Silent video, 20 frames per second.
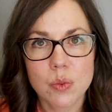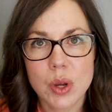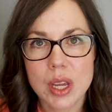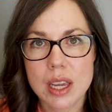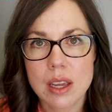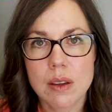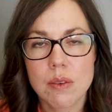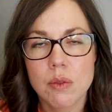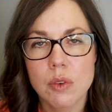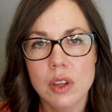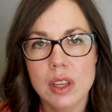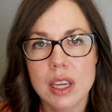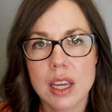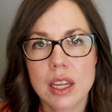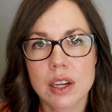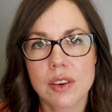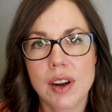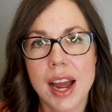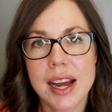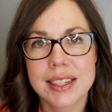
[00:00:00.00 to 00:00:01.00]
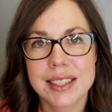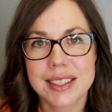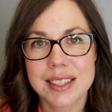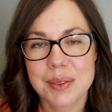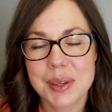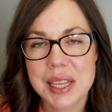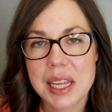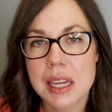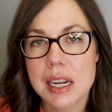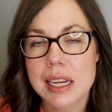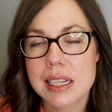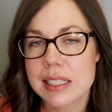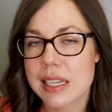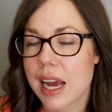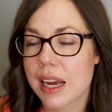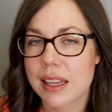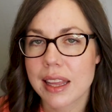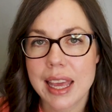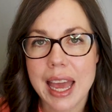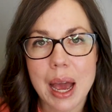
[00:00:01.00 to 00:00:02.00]
We really interacted with it
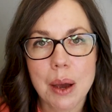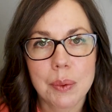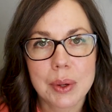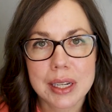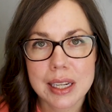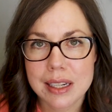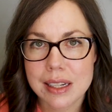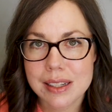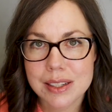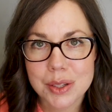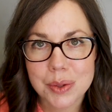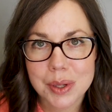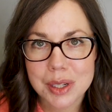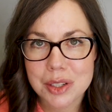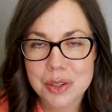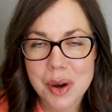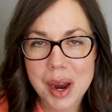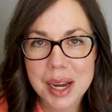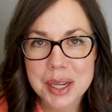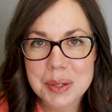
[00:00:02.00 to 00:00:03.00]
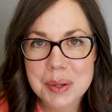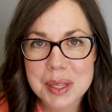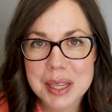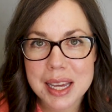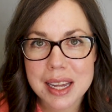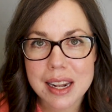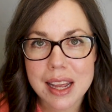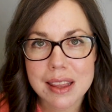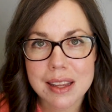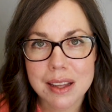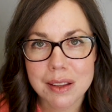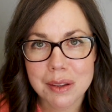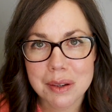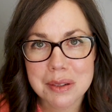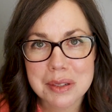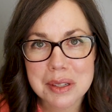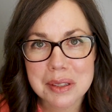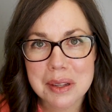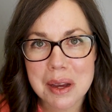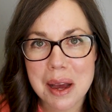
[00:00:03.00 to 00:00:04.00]
exactly how we needed to interact with it. And they
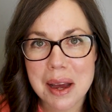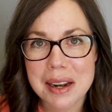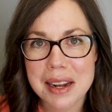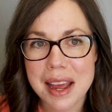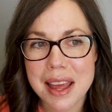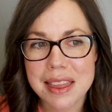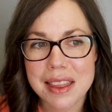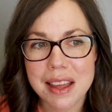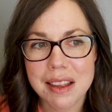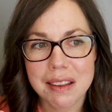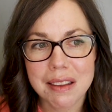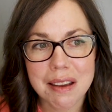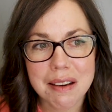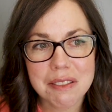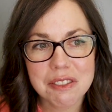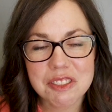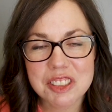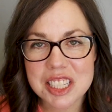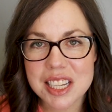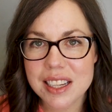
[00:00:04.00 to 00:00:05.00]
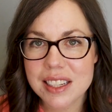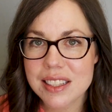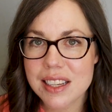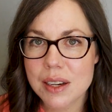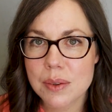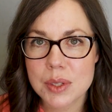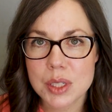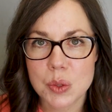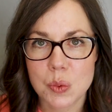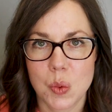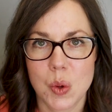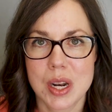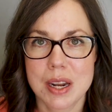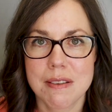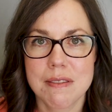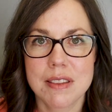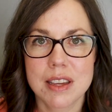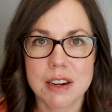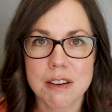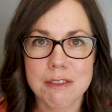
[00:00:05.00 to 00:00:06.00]
learned a lot and they loved it. It was one
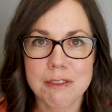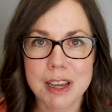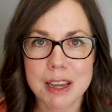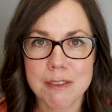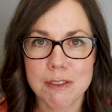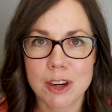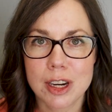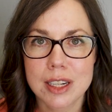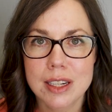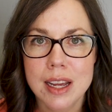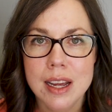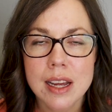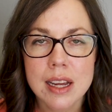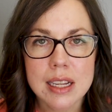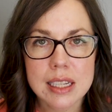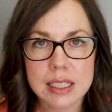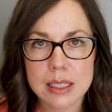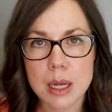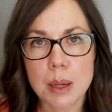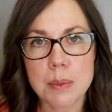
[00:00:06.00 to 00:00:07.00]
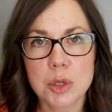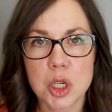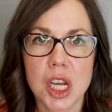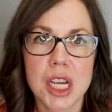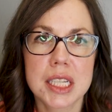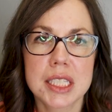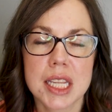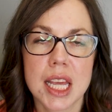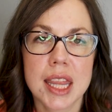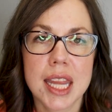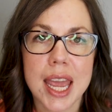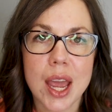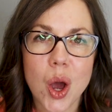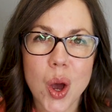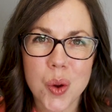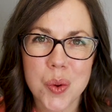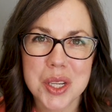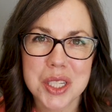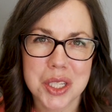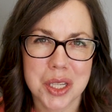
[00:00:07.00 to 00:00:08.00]
of their favorite subjects. And they
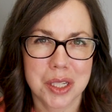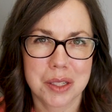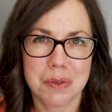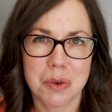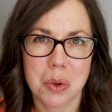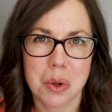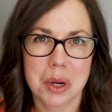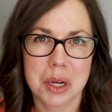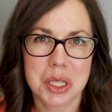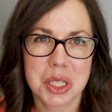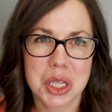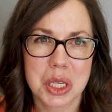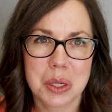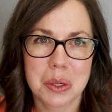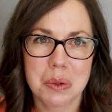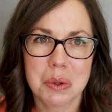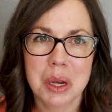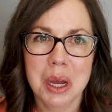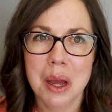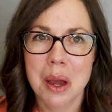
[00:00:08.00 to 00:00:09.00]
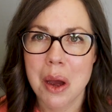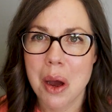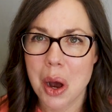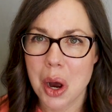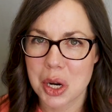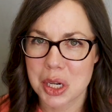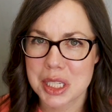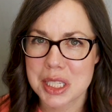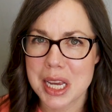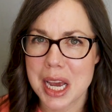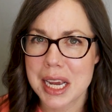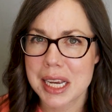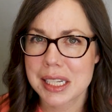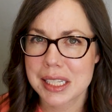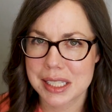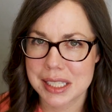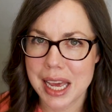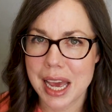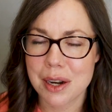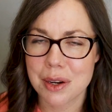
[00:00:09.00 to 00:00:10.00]
always looked forward to our
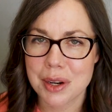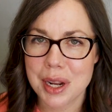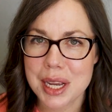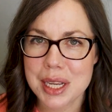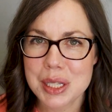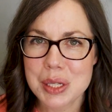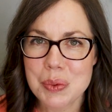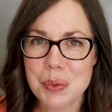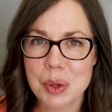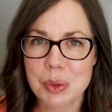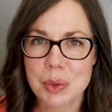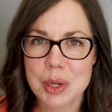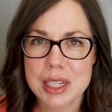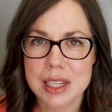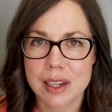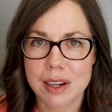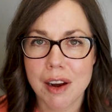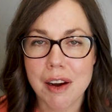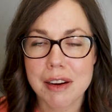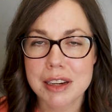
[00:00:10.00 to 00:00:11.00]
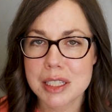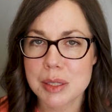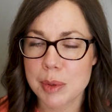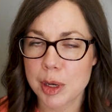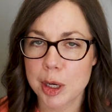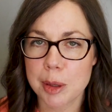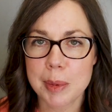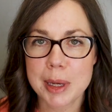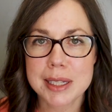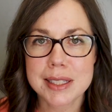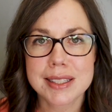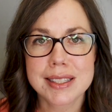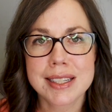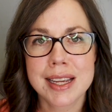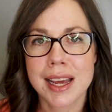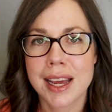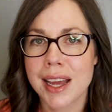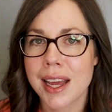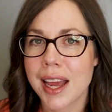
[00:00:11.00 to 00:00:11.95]
science Saturdays when we did our experiments.